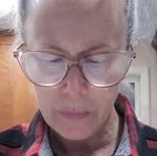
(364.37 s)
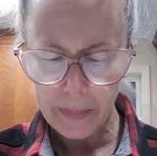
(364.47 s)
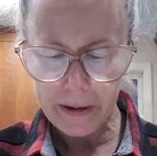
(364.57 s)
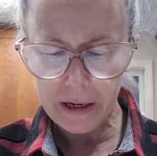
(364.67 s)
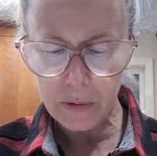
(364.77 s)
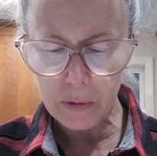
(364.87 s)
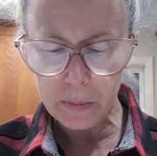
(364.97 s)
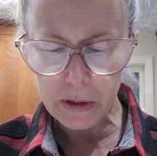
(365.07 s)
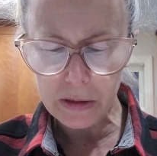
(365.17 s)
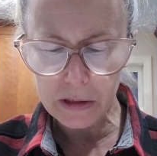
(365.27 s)
And I will
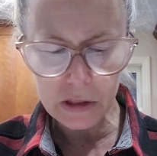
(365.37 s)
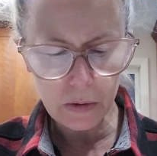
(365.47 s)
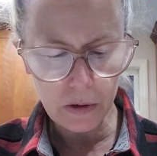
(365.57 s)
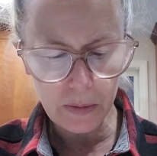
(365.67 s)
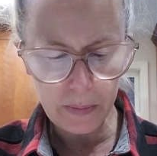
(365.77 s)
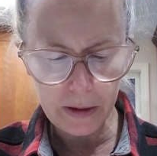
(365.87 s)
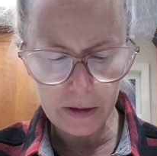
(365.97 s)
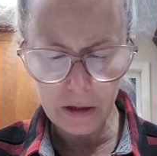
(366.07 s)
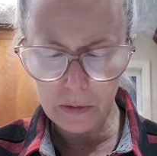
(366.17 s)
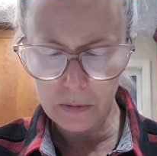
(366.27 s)
bring the sword upon
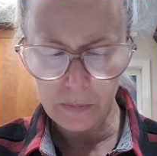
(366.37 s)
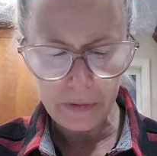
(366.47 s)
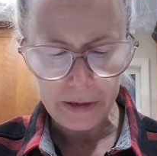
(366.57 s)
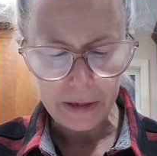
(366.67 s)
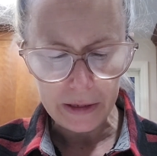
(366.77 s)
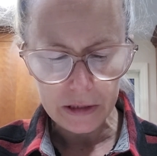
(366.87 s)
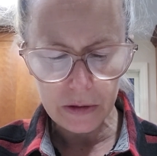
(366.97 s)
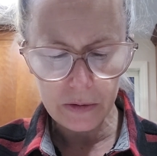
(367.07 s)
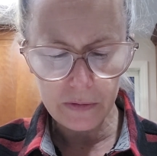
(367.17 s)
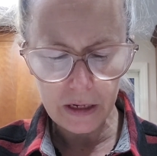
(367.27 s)
you
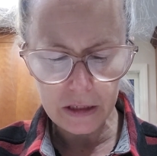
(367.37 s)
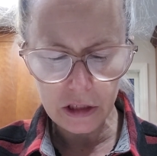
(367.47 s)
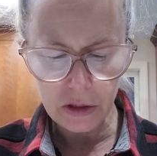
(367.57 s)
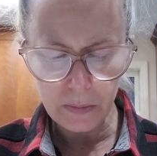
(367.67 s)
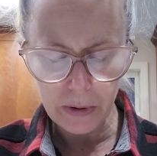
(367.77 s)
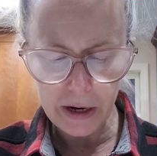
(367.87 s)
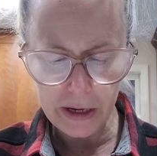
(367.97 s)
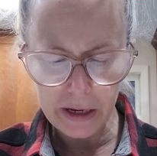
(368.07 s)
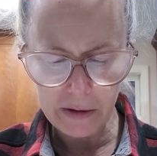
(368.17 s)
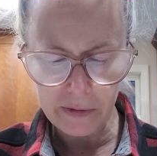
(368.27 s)
to avenge the
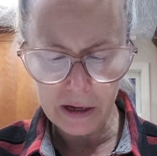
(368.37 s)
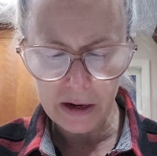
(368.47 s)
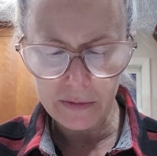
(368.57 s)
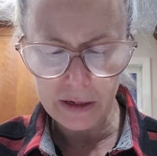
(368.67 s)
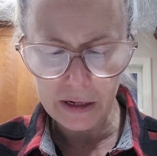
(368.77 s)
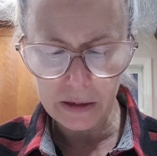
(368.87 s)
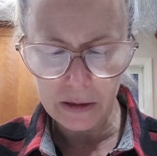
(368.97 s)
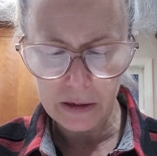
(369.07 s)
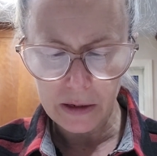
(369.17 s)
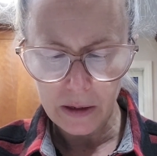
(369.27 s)
breaking of the covenant.
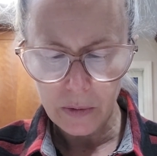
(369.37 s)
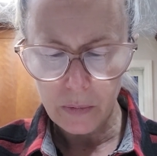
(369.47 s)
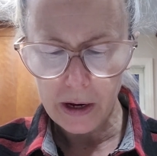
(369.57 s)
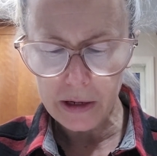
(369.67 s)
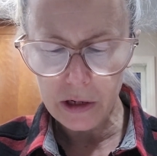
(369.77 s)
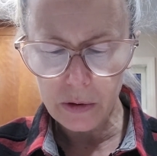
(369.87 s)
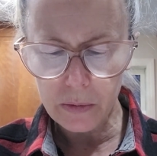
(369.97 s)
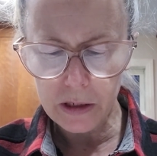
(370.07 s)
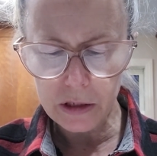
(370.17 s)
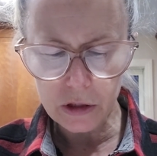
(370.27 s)
When you
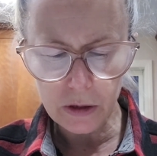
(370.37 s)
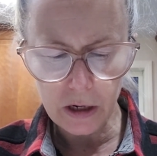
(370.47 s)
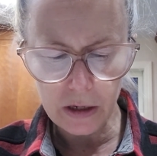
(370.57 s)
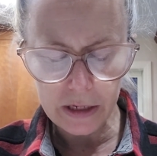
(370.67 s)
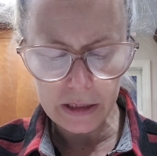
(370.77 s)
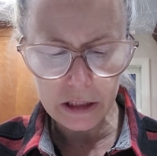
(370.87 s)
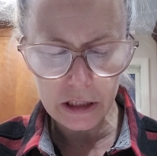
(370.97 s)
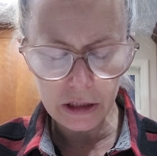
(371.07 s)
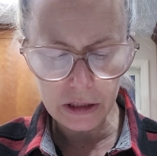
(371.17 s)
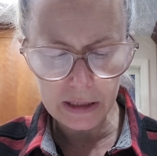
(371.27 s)
withdraw into
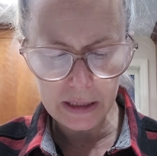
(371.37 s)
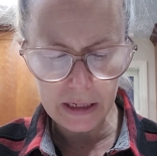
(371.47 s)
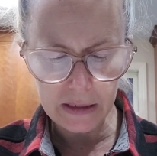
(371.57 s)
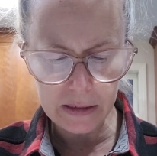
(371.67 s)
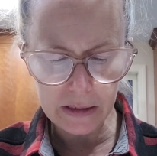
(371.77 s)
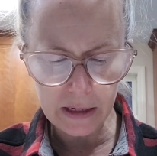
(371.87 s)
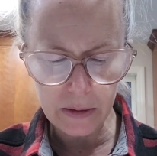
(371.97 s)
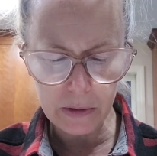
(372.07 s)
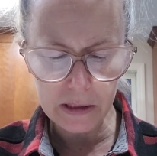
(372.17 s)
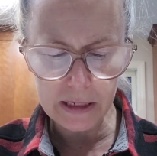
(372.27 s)
your cities, I
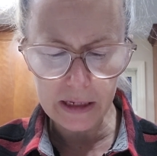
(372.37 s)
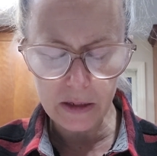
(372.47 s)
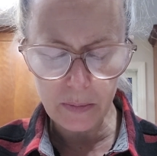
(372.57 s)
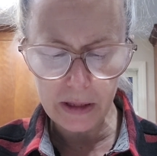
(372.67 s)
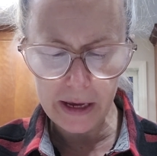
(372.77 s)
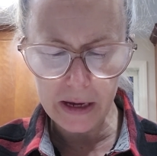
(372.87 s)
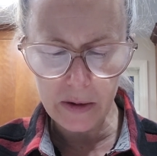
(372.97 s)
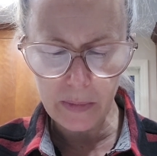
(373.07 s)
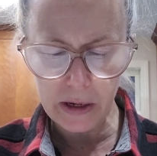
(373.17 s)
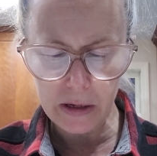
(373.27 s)
will send a plague
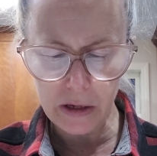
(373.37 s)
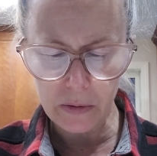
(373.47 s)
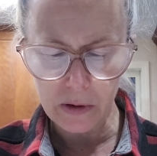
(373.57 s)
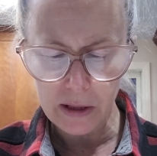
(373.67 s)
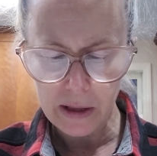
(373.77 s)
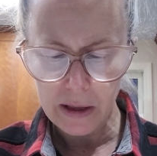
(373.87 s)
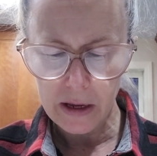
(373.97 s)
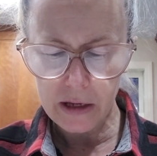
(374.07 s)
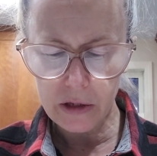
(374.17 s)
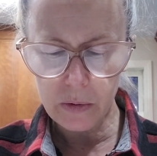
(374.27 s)
among you,
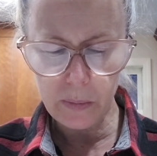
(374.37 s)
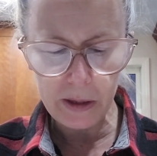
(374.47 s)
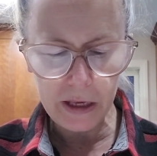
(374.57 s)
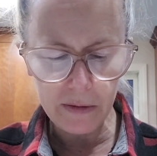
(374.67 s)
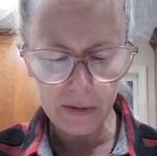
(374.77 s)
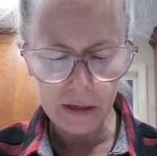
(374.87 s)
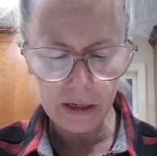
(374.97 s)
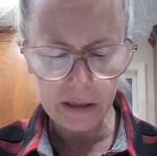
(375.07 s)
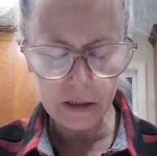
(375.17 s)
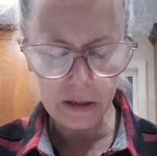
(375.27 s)
and you will be given
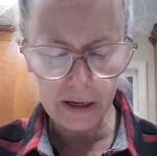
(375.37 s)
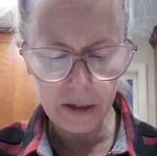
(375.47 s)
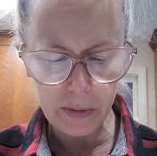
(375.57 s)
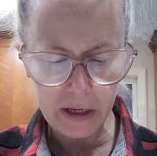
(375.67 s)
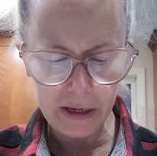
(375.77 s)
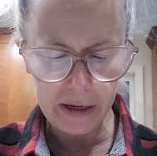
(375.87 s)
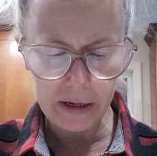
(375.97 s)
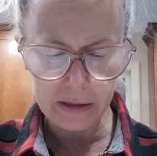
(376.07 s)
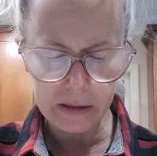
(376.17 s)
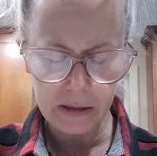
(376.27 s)
into enemy
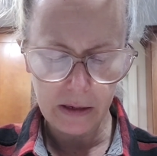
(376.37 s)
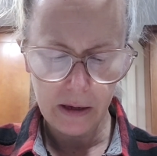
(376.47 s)
hands.